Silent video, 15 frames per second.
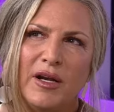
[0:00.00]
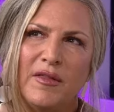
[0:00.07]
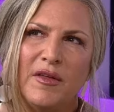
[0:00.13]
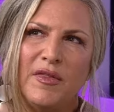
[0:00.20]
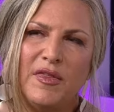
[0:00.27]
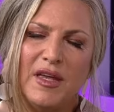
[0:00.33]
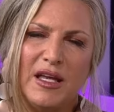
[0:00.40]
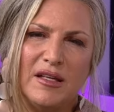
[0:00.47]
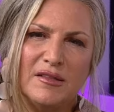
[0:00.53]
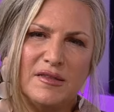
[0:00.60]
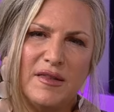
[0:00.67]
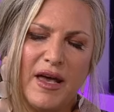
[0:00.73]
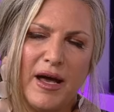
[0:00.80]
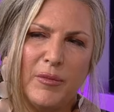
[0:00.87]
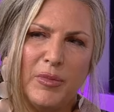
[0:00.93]
of the things
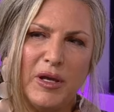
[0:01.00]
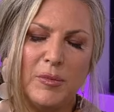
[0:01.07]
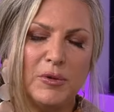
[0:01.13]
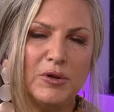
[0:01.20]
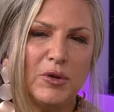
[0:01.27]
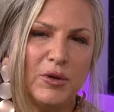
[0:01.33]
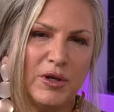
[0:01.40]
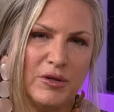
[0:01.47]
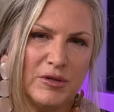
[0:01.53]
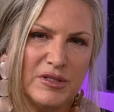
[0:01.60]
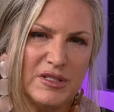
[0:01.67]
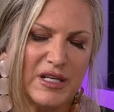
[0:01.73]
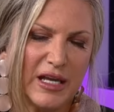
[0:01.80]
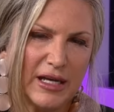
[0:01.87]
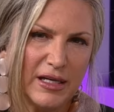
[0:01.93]
that people don't
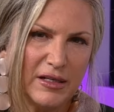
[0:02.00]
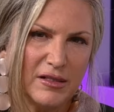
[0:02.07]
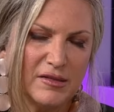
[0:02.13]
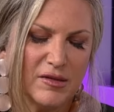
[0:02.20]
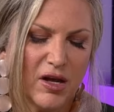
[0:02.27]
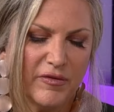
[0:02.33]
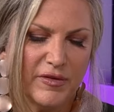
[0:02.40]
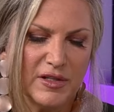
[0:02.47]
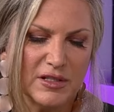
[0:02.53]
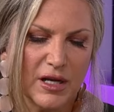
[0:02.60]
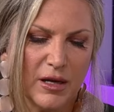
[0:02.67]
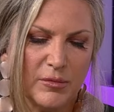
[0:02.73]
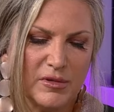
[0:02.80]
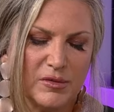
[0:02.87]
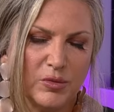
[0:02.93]
understand is
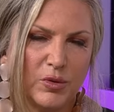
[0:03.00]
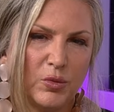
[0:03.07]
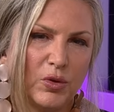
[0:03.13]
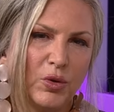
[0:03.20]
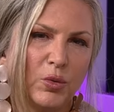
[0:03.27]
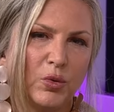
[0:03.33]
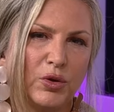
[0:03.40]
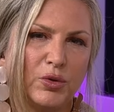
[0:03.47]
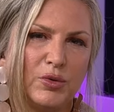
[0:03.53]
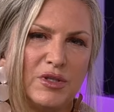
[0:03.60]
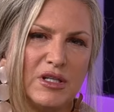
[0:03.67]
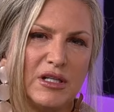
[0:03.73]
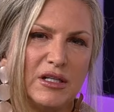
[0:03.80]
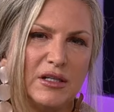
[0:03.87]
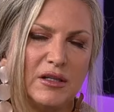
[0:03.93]
oftentimes when we're
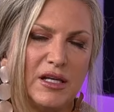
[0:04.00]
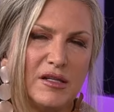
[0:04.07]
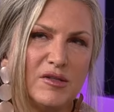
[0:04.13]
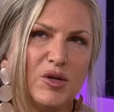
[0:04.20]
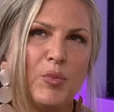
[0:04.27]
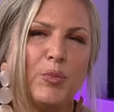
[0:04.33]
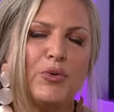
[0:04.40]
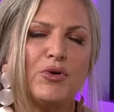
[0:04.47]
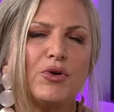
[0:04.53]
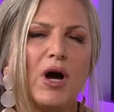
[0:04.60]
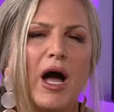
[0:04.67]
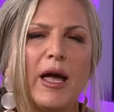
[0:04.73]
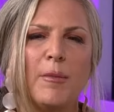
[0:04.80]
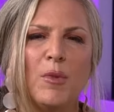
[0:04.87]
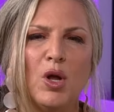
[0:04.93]
wounded, these are
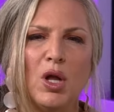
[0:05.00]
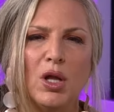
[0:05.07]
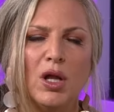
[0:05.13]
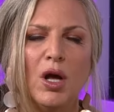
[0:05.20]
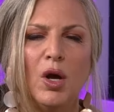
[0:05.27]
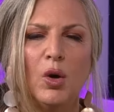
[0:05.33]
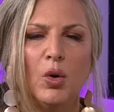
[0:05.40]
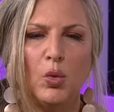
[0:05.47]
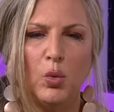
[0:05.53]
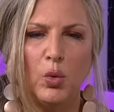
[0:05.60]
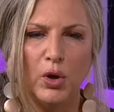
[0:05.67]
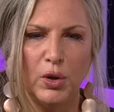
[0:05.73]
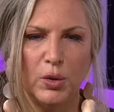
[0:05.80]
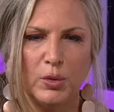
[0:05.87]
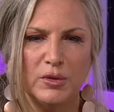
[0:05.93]
primal
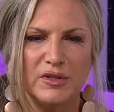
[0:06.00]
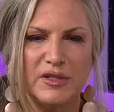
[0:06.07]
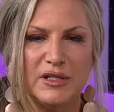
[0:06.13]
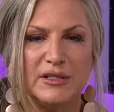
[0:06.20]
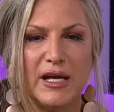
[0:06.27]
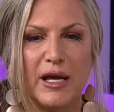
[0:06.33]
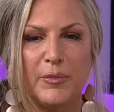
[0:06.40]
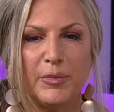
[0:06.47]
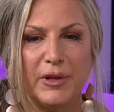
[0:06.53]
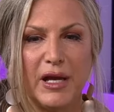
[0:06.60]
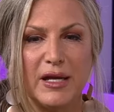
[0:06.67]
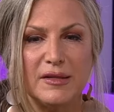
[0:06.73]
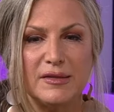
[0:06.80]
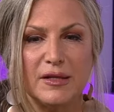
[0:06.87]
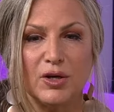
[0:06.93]
wounds that take
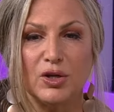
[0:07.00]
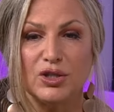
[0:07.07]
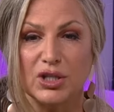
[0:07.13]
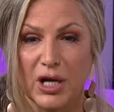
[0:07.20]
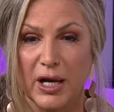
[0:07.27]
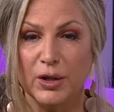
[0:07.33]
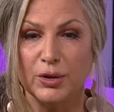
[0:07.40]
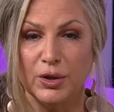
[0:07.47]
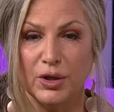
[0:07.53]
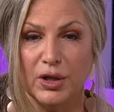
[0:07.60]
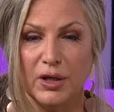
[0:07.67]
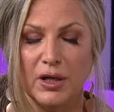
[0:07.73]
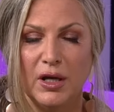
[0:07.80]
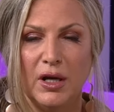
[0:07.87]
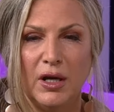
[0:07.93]
place in our
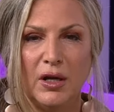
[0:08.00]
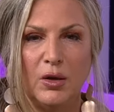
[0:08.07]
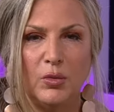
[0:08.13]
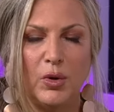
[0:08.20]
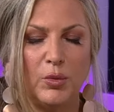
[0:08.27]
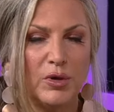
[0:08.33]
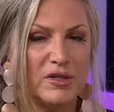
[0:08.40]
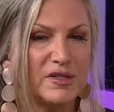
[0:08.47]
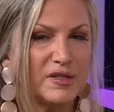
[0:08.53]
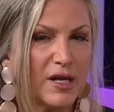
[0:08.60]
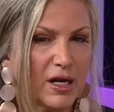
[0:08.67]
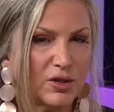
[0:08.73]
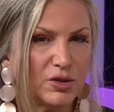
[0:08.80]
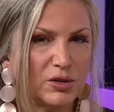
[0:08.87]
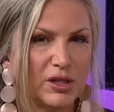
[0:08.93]
childhood. When we're
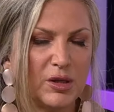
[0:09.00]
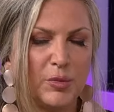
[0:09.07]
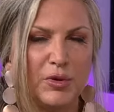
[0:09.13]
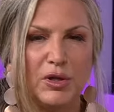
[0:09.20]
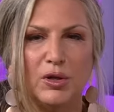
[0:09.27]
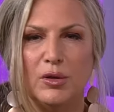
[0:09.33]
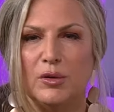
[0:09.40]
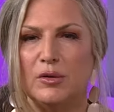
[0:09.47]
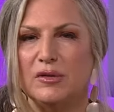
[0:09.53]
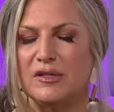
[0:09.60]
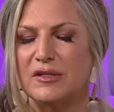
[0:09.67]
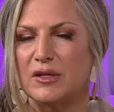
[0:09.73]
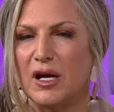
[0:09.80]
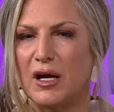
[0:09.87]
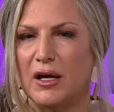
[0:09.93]
sexually
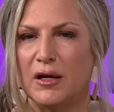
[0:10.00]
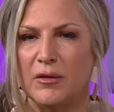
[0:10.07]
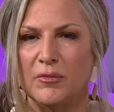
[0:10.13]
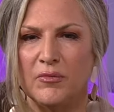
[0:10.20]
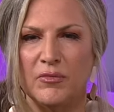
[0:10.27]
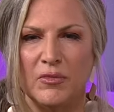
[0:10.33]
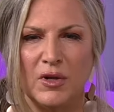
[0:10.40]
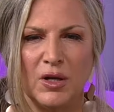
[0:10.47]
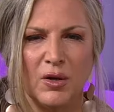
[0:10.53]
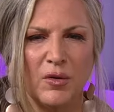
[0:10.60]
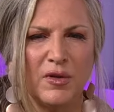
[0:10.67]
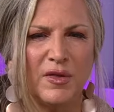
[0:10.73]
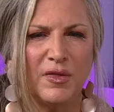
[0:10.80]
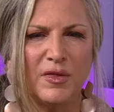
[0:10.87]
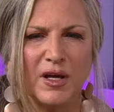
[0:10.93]
abused, um, you know,
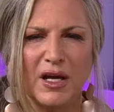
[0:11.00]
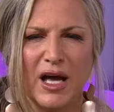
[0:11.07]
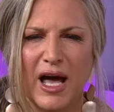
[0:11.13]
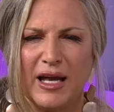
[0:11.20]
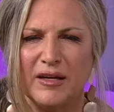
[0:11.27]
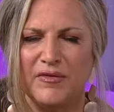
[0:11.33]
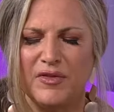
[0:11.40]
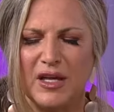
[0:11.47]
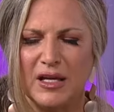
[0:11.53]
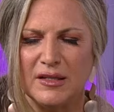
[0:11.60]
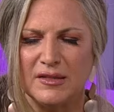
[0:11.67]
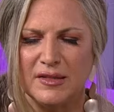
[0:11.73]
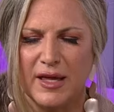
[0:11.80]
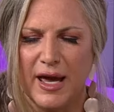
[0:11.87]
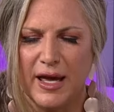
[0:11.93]
the, the kind of
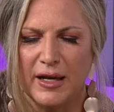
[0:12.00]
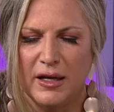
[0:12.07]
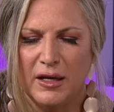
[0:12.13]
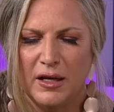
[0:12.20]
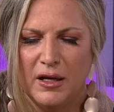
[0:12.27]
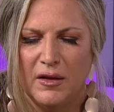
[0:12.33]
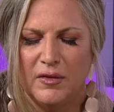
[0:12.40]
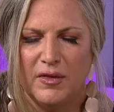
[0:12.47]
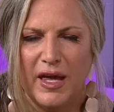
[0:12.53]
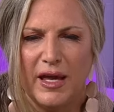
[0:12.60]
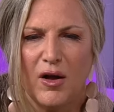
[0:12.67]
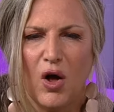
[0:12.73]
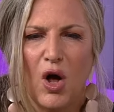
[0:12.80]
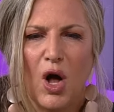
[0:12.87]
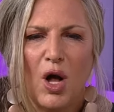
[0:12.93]
things that they
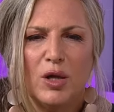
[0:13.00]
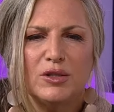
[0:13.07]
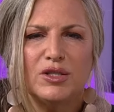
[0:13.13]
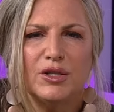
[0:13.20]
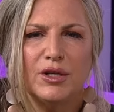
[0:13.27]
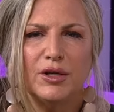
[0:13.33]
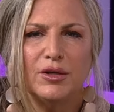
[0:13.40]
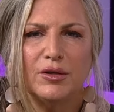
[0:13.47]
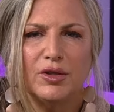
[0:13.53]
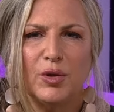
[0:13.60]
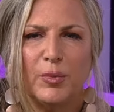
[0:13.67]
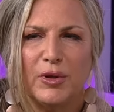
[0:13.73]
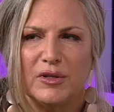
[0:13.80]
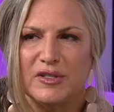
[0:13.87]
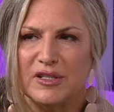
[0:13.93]
alter your
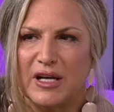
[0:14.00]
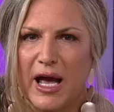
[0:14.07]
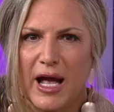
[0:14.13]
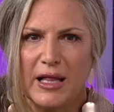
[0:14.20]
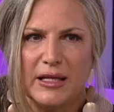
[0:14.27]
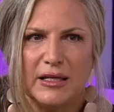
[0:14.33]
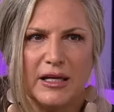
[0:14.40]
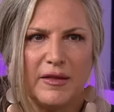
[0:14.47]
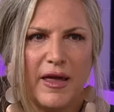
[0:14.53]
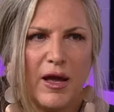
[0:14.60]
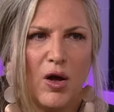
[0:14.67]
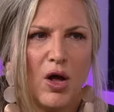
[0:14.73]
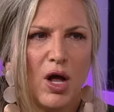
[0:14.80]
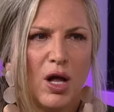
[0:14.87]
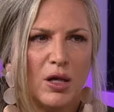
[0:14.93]
personality, they
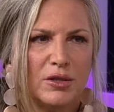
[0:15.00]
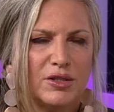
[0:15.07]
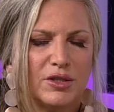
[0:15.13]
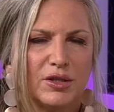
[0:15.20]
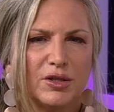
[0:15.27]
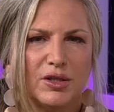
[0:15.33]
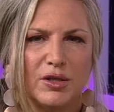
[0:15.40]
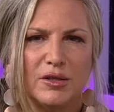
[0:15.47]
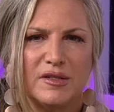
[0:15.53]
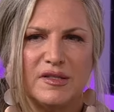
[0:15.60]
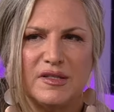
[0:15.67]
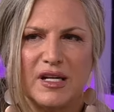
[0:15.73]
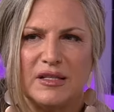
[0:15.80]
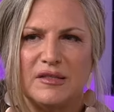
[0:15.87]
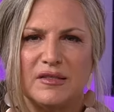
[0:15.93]
alter your
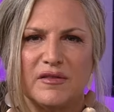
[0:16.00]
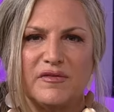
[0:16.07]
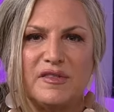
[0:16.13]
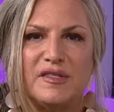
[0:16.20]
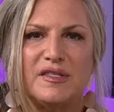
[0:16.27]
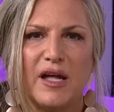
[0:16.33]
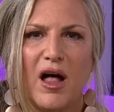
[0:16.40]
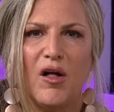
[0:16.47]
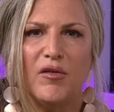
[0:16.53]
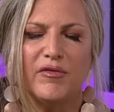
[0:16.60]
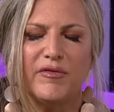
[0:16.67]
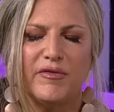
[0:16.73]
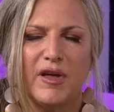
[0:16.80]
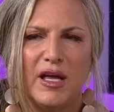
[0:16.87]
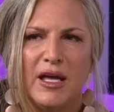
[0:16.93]
sense of
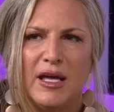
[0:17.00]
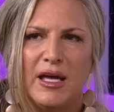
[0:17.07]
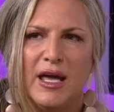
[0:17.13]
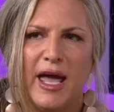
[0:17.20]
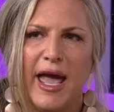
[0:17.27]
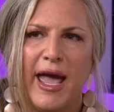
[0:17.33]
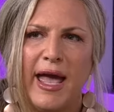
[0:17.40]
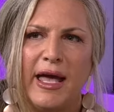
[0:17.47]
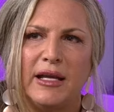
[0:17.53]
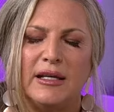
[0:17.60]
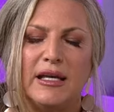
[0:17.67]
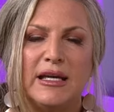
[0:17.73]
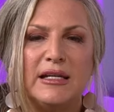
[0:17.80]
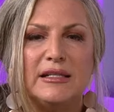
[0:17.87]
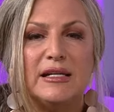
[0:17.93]
self. And
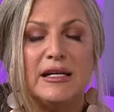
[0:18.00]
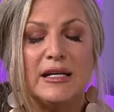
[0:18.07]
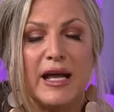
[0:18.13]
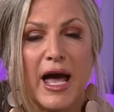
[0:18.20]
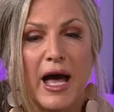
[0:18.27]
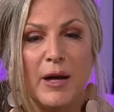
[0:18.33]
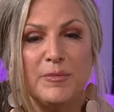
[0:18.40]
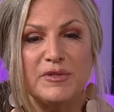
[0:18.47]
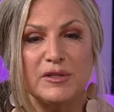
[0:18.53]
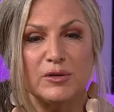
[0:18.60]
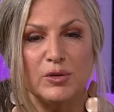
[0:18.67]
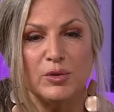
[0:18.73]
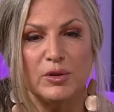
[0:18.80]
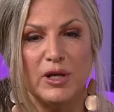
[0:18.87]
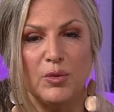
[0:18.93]
it, it
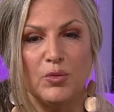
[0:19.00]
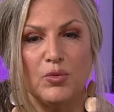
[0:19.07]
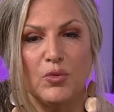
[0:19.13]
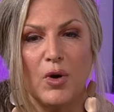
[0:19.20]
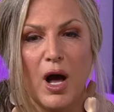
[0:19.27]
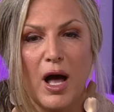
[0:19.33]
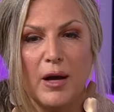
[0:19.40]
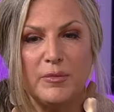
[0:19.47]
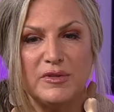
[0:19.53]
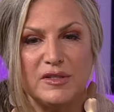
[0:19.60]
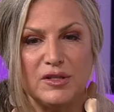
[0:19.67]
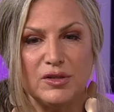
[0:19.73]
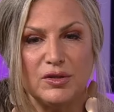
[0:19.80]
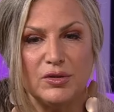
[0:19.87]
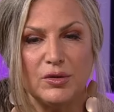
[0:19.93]
absolutely robs
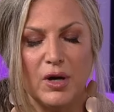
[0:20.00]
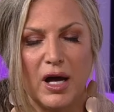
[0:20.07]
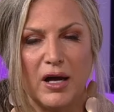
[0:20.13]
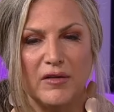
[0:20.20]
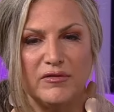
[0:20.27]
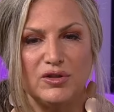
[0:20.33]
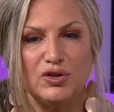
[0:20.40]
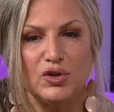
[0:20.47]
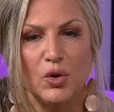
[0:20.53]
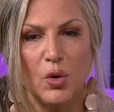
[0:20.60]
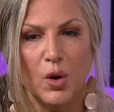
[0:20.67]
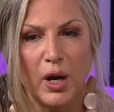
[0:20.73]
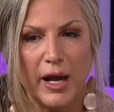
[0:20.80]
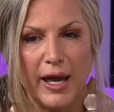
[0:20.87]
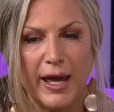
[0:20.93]
you of
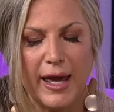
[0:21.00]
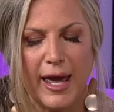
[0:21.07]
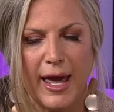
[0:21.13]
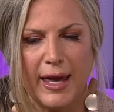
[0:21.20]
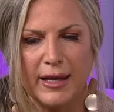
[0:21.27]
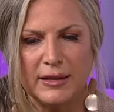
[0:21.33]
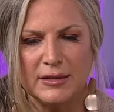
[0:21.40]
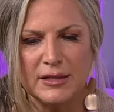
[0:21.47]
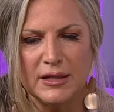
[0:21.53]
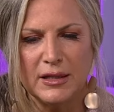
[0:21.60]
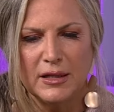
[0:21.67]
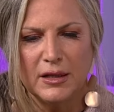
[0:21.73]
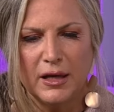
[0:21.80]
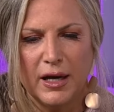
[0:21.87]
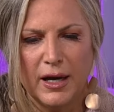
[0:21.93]
joy. And
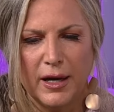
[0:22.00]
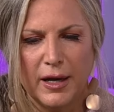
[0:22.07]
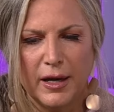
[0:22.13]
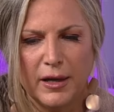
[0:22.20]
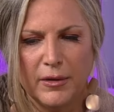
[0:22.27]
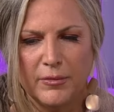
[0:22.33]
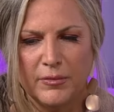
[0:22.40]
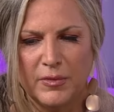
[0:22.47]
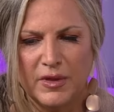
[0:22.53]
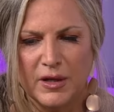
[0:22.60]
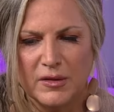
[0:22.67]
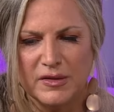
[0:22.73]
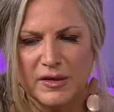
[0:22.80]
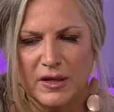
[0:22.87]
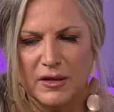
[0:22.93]
um,
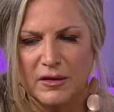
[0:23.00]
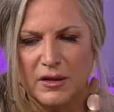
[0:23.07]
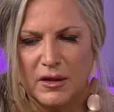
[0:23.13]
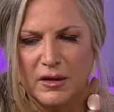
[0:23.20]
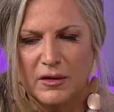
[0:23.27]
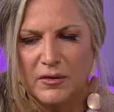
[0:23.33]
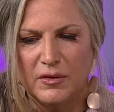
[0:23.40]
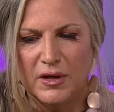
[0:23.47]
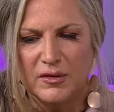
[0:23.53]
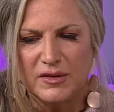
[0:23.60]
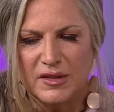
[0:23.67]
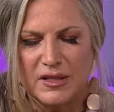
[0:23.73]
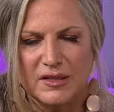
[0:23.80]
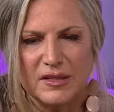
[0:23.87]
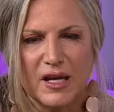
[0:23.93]
there's, a,
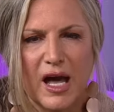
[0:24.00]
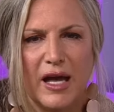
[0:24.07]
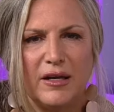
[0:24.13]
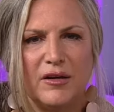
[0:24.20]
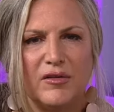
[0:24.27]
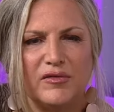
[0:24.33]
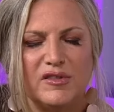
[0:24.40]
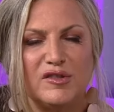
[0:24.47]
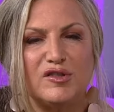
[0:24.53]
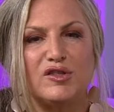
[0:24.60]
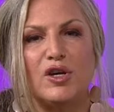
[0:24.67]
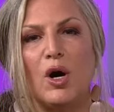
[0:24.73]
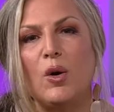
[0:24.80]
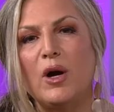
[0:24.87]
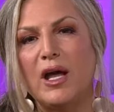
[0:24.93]
there's this kind of
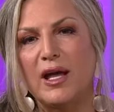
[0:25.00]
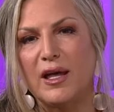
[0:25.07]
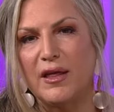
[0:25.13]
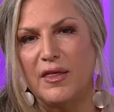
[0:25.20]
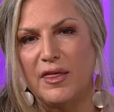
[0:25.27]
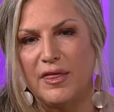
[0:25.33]
stoic